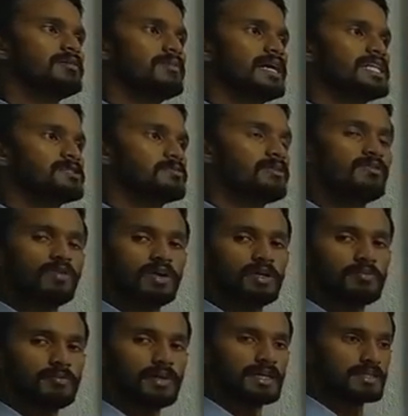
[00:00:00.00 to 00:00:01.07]
the mass per
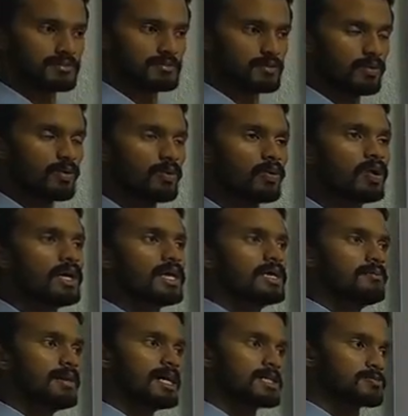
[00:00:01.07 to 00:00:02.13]
volume as rho,
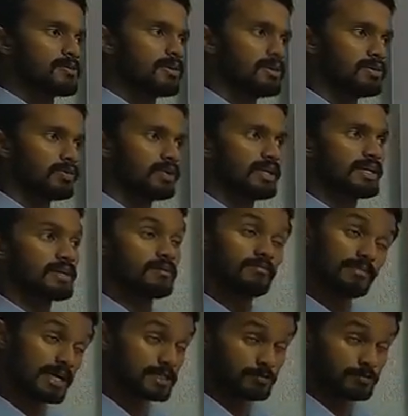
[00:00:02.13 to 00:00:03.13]
mass per unit